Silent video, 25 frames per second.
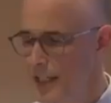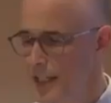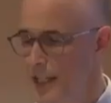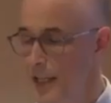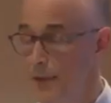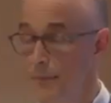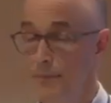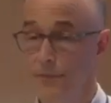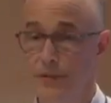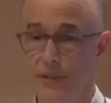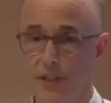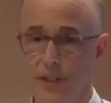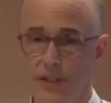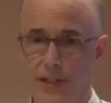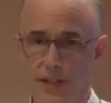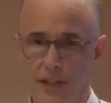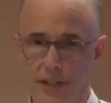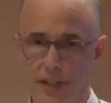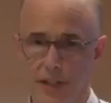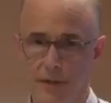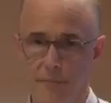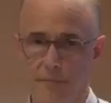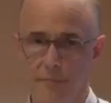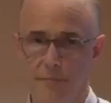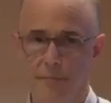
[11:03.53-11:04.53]

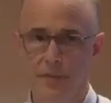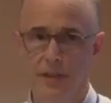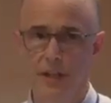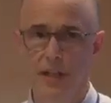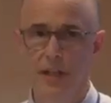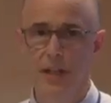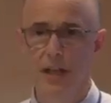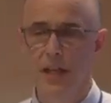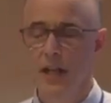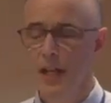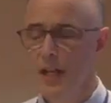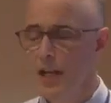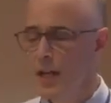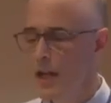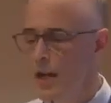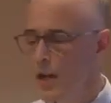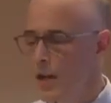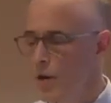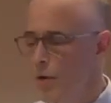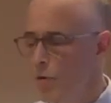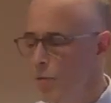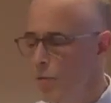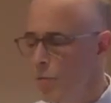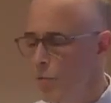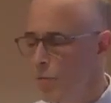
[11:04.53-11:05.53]
temporarily.
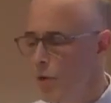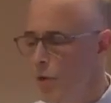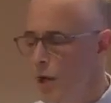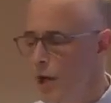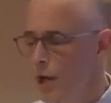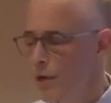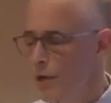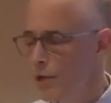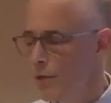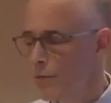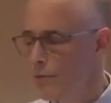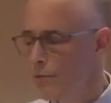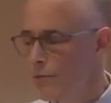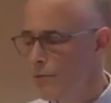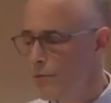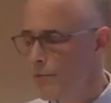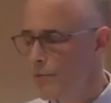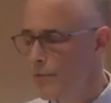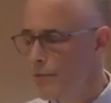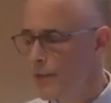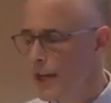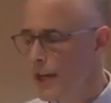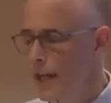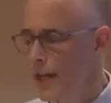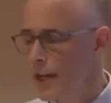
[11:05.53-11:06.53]
Well,
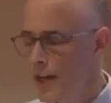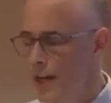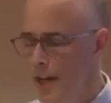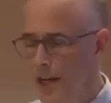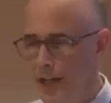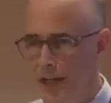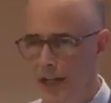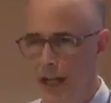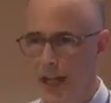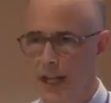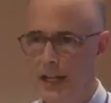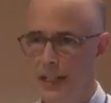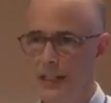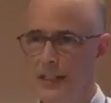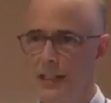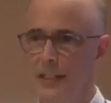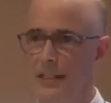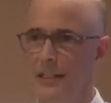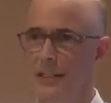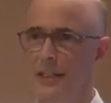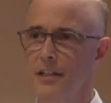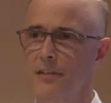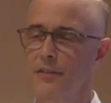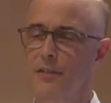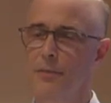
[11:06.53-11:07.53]
in our
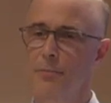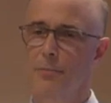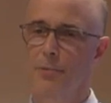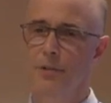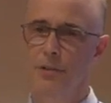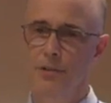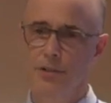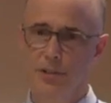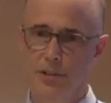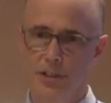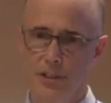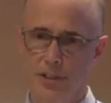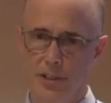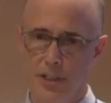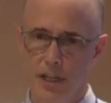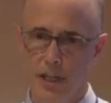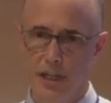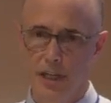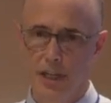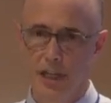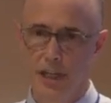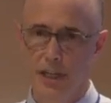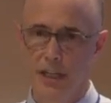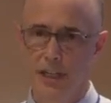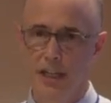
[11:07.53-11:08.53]
cases, if the person
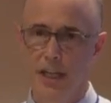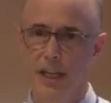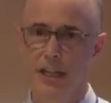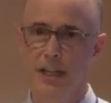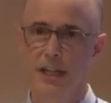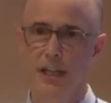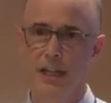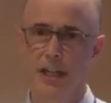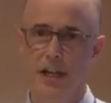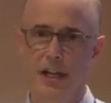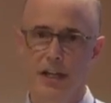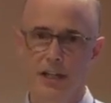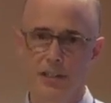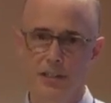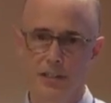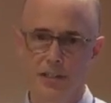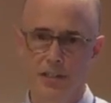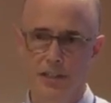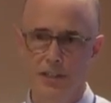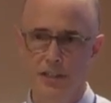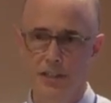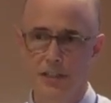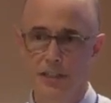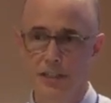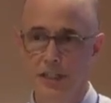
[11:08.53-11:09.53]
died and the
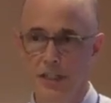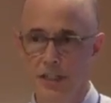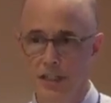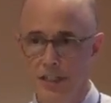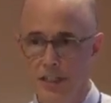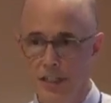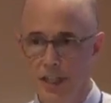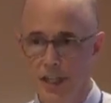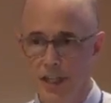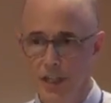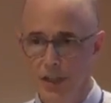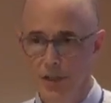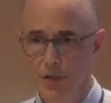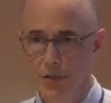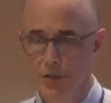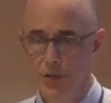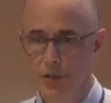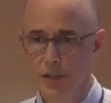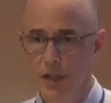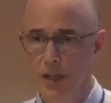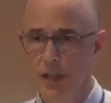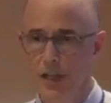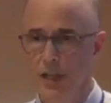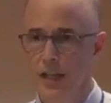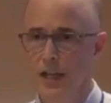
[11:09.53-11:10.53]
consciousness
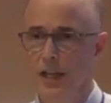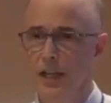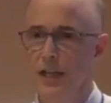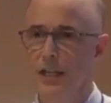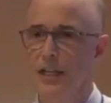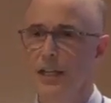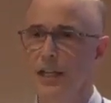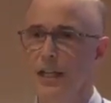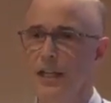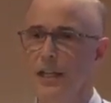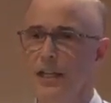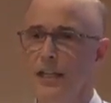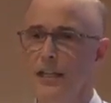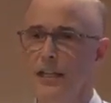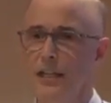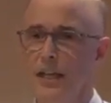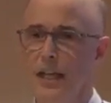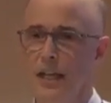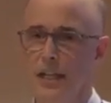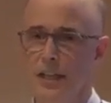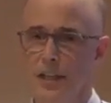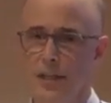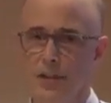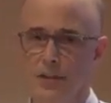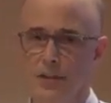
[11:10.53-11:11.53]
continued, they could take